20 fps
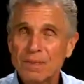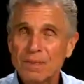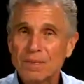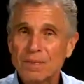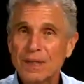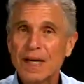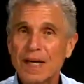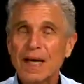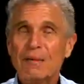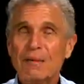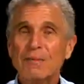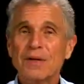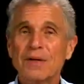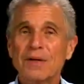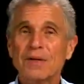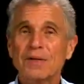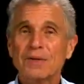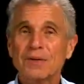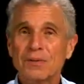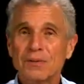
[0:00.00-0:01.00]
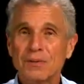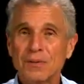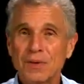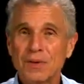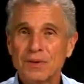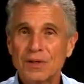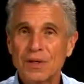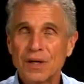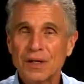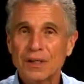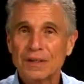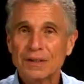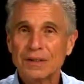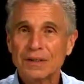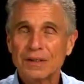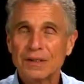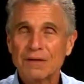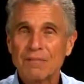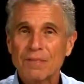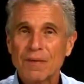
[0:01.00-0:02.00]
We came here to grow
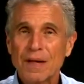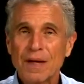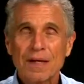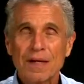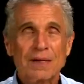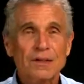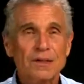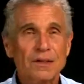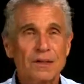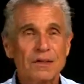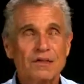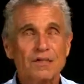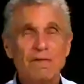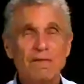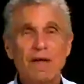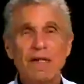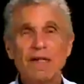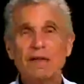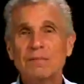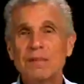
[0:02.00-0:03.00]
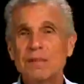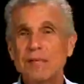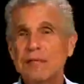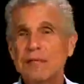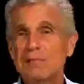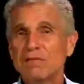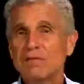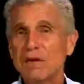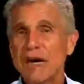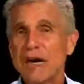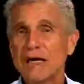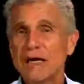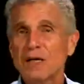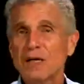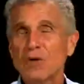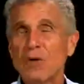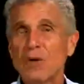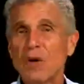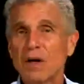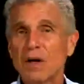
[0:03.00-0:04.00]
gods, to develop that
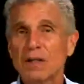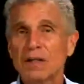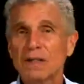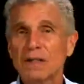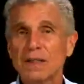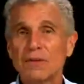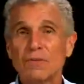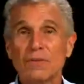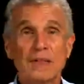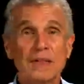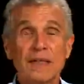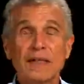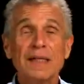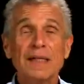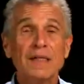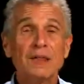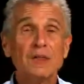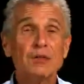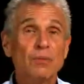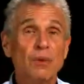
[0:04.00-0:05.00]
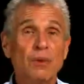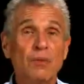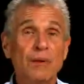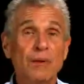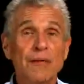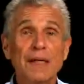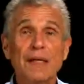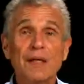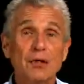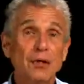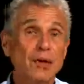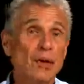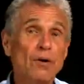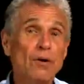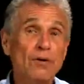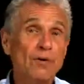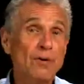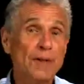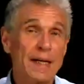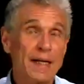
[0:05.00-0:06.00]
divine quality within us where we can
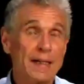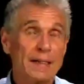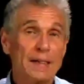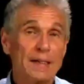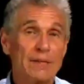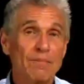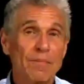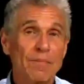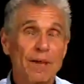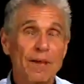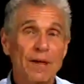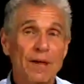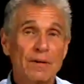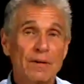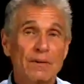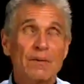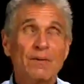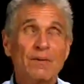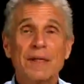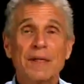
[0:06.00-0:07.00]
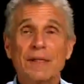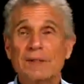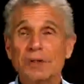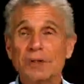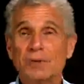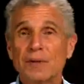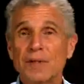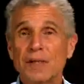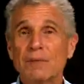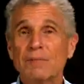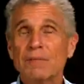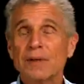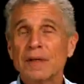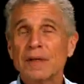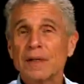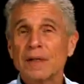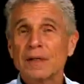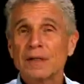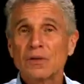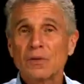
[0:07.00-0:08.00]
co create, where we can dream
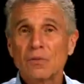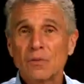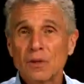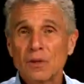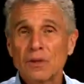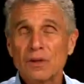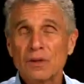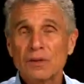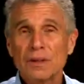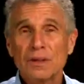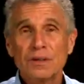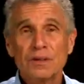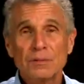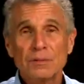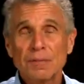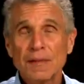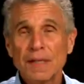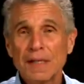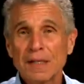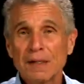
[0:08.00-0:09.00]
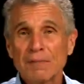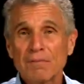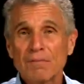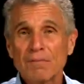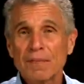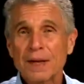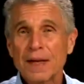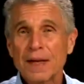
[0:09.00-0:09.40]
the world into being.